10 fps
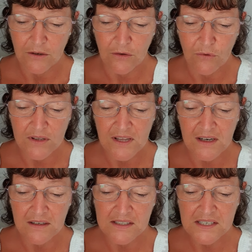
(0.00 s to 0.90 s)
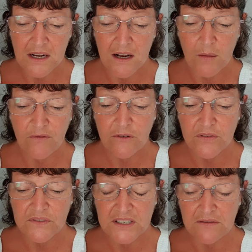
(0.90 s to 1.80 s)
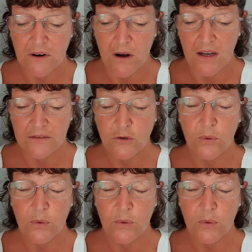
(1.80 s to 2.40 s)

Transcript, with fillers: You can read that in Psalm 55,